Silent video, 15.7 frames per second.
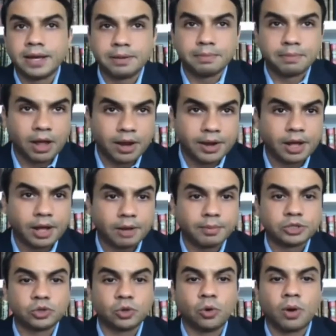and demand, how
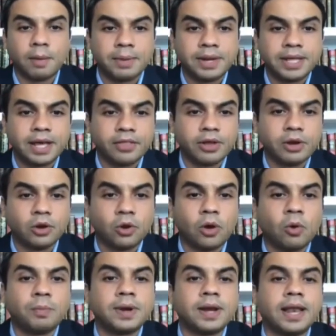many other
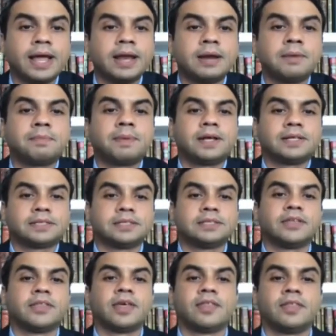open land
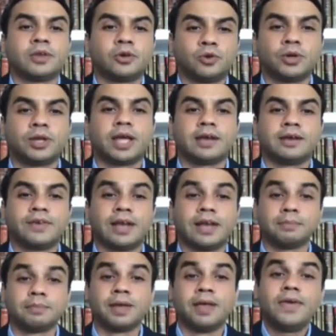parcels are there that could get
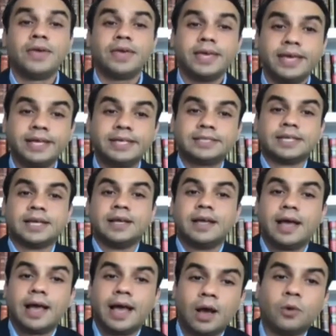developed, is
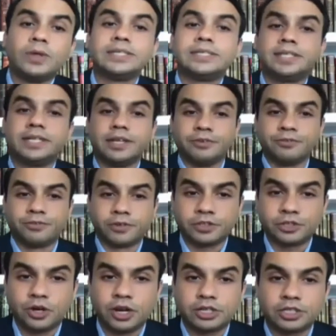how is the
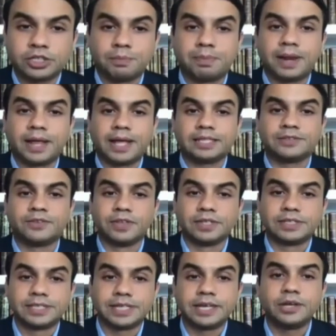infrastructure plans for the
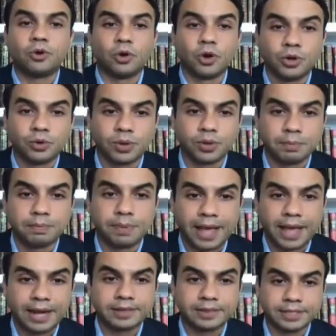city going to
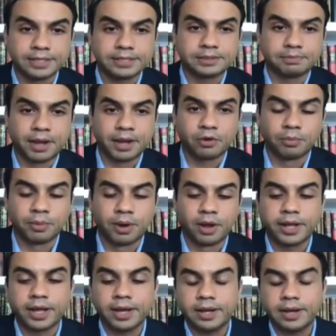impact this micro
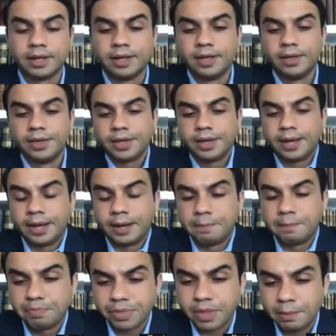market?
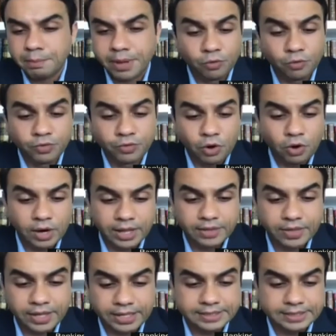But overall, I
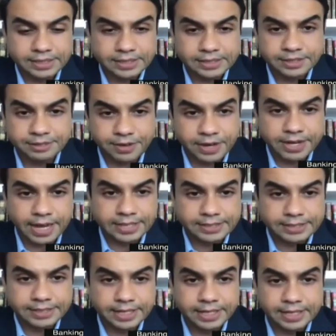think it's a
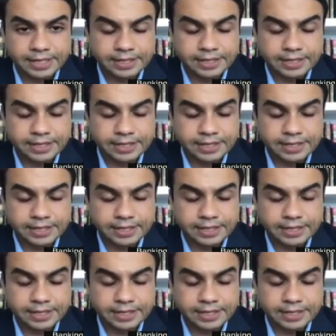fantastic